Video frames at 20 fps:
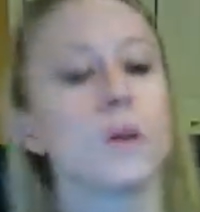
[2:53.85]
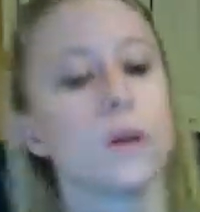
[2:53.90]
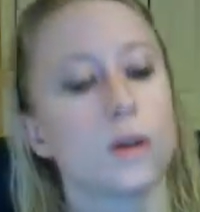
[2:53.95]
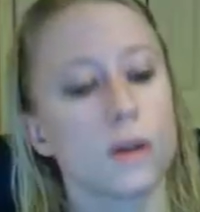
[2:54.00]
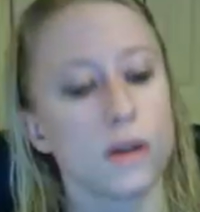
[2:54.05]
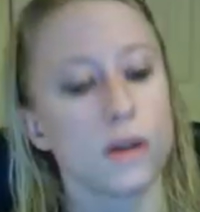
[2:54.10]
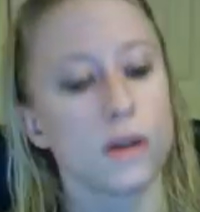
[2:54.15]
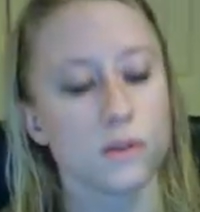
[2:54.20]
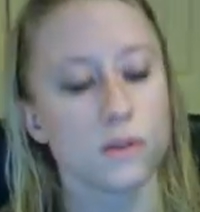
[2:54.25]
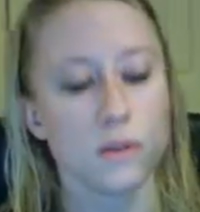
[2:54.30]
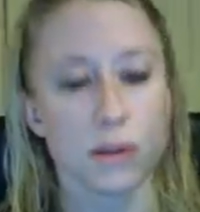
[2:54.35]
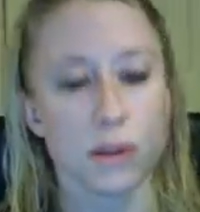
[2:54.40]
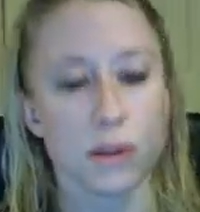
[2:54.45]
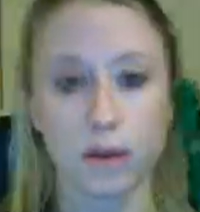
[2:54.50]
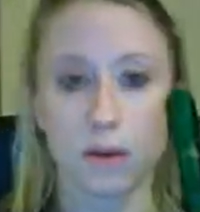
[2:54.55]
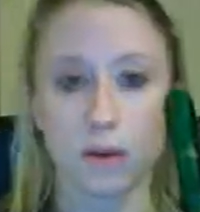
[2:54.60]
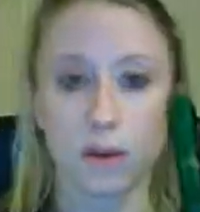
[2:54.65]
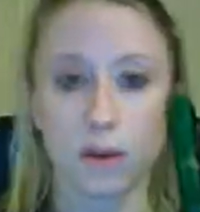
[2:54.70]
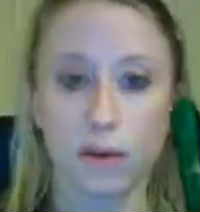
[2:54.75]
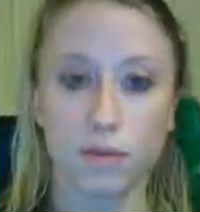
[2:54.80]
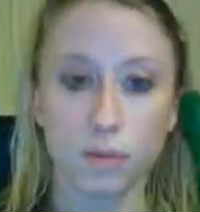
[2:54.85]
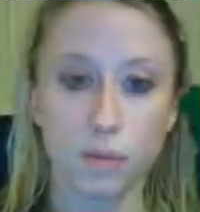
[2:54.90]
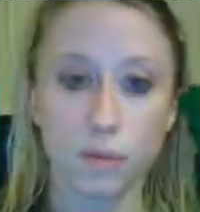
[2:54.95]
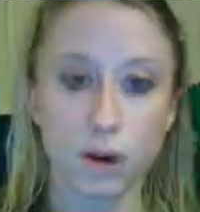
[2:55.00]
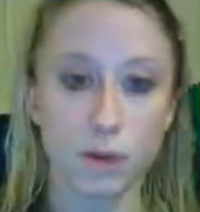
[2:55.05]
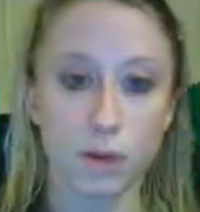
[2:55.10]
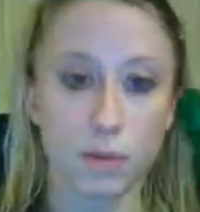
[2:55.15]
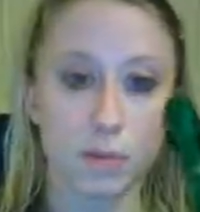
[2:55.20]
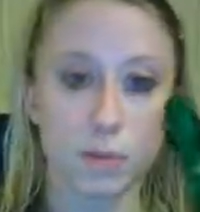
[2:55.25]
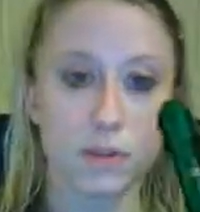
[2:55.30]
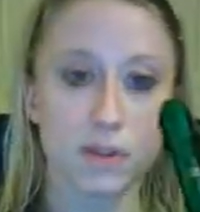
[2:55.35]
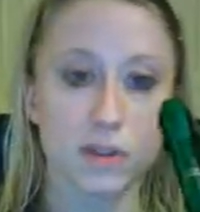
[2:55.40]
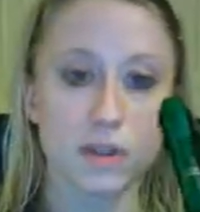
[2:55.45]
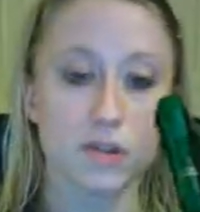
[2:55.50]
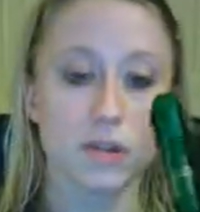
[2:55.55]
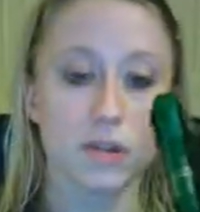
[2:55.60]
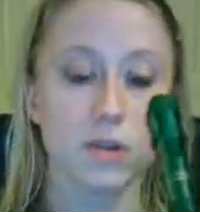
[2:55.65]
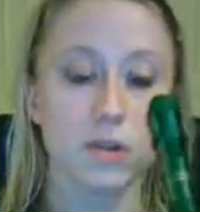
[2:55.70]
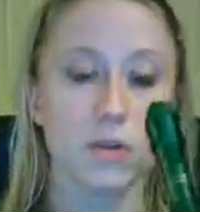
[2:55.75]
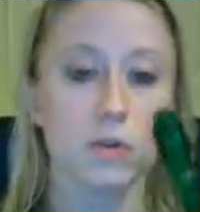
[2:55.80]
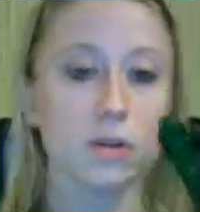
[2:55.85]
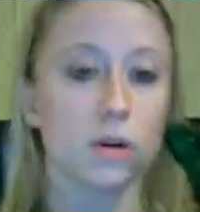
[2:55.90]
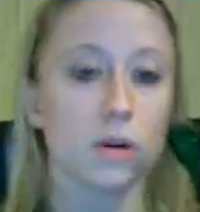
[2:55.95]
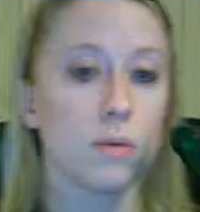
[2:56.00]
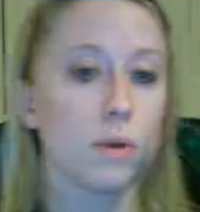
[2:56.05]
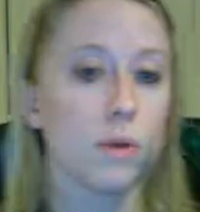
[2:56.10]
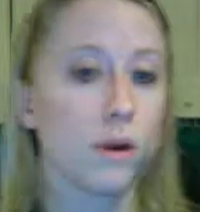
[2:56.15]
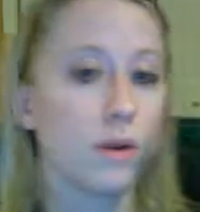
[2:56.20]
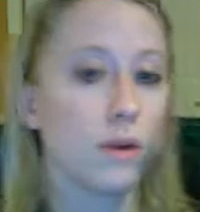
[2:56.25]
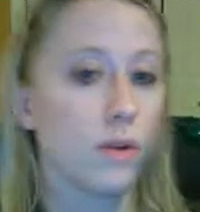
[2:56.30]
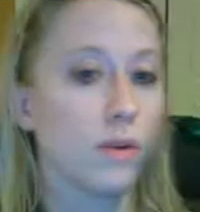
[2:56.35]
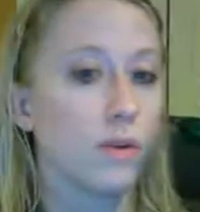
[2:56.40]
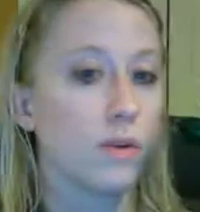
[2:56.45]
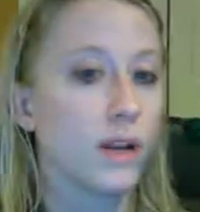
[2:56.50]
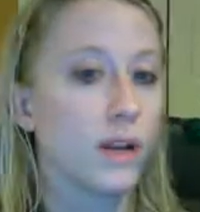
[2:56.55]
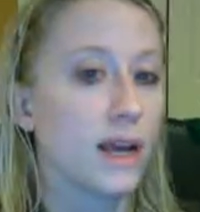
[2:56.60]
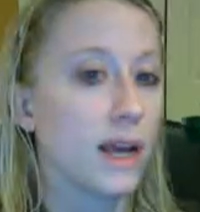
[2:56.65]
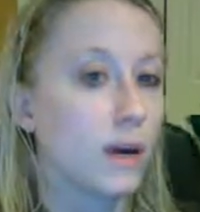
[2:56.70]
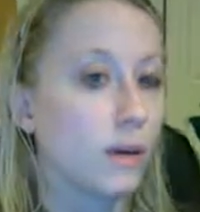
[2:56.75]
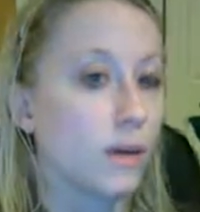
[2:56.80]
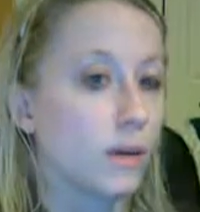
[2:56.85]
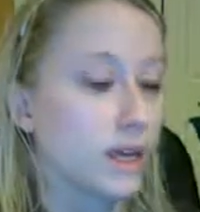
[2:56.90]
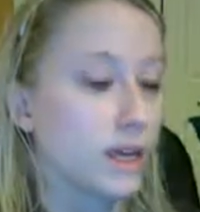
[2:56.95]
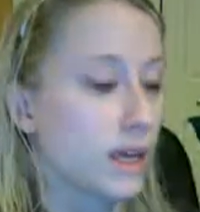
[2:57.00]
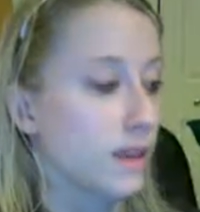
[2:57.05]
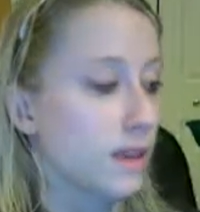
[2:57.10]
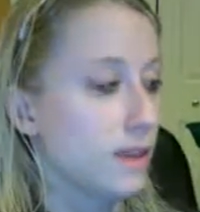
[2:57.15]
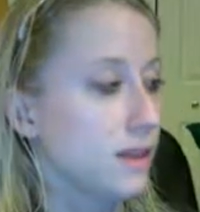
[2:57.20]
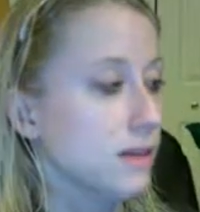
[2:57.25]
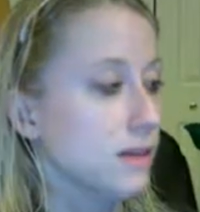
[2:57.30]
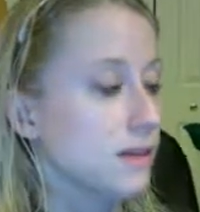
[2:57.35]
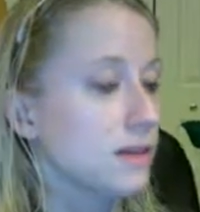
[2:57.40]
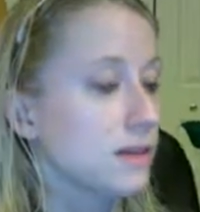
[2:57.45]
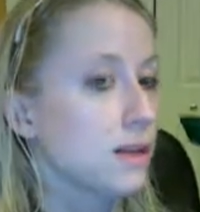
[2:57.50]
Okay, so now you have proper position. You don't want to hold it out like this.